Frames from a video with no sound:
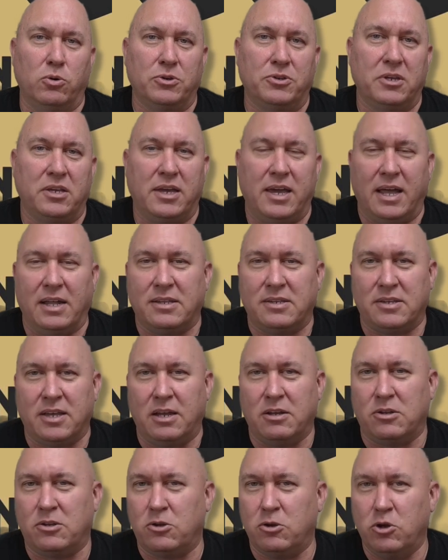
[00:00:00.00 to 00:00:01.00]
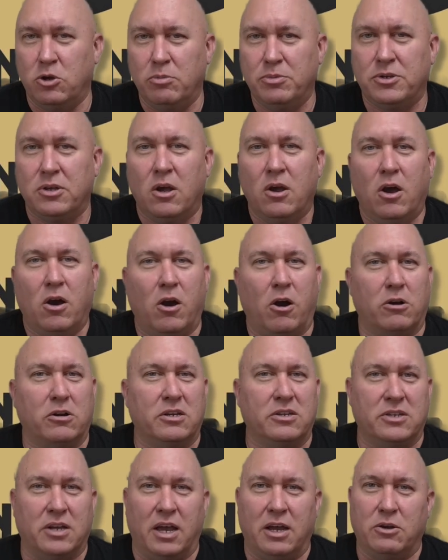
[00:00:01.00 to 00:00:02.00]
Get Sent tubes are
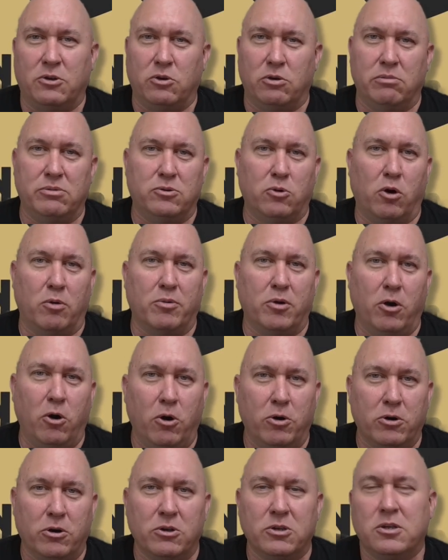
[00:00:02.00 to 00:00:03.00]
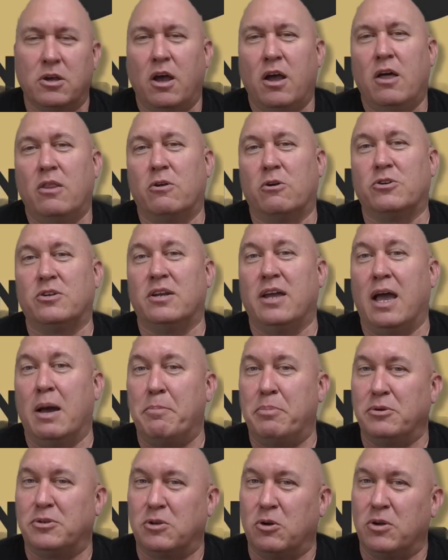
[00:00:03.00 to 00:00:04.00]
designed to absorb odors. There's an
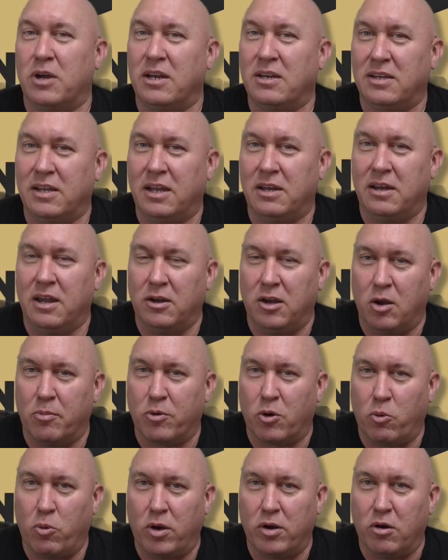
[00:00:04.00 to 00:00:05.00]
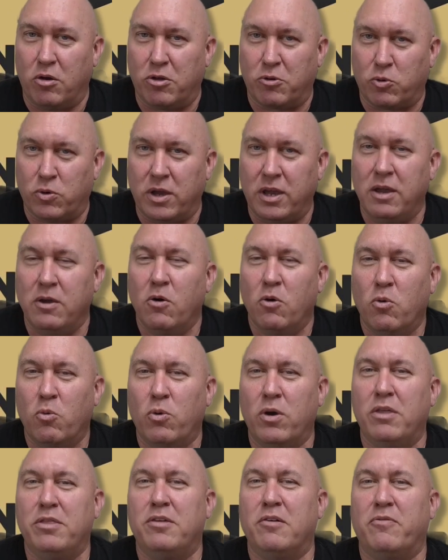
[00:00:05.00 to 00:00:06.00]
episode I did, number 103,
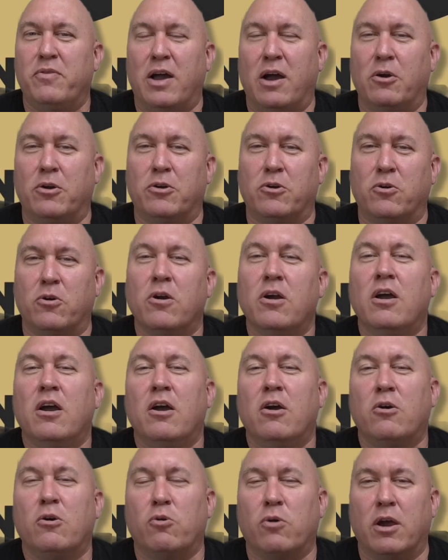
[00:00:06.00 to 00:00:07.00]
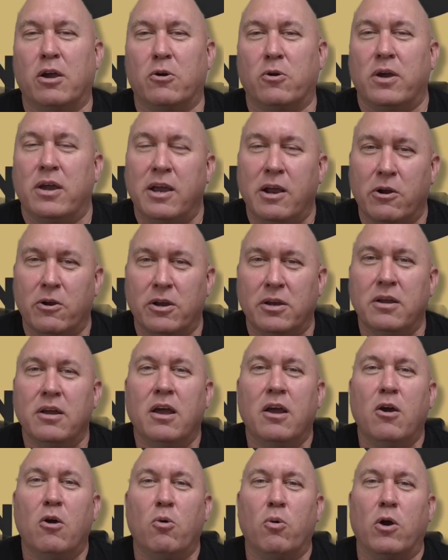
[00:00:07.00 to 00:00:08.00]
with the founder, Gregory
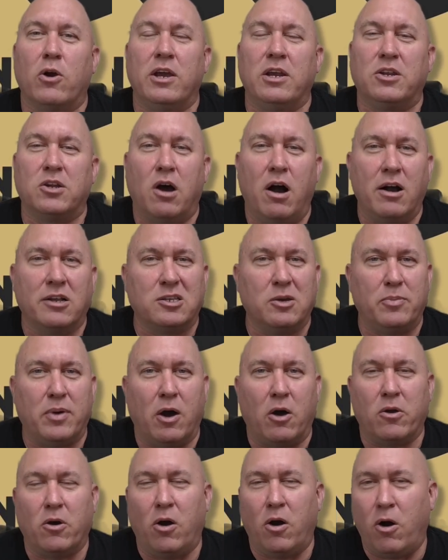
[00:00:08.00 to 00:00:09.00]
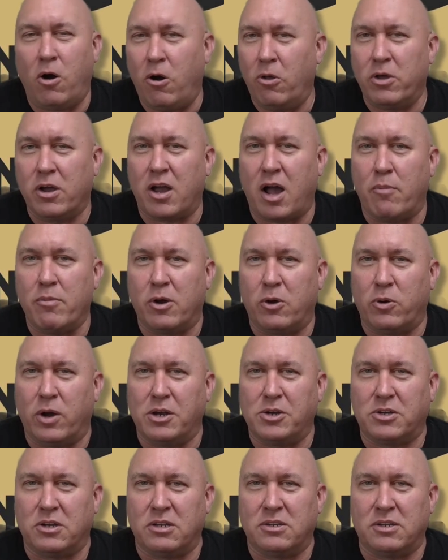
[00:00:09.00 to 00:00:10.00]
Heron, where he talks about all the common
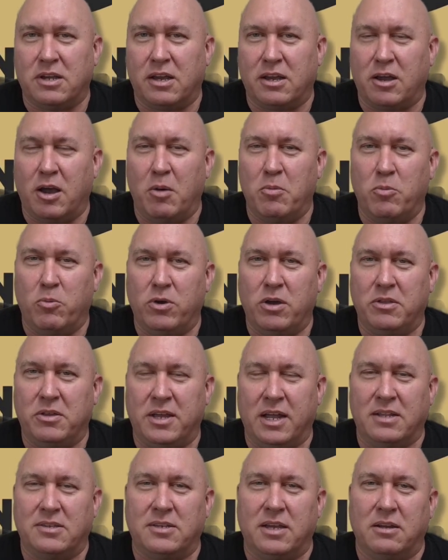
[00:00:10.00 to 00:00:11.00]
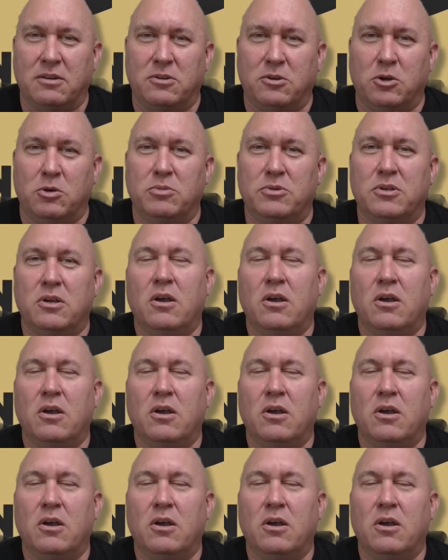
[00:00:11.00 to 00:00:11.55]
questions that come with Get Sent tubes.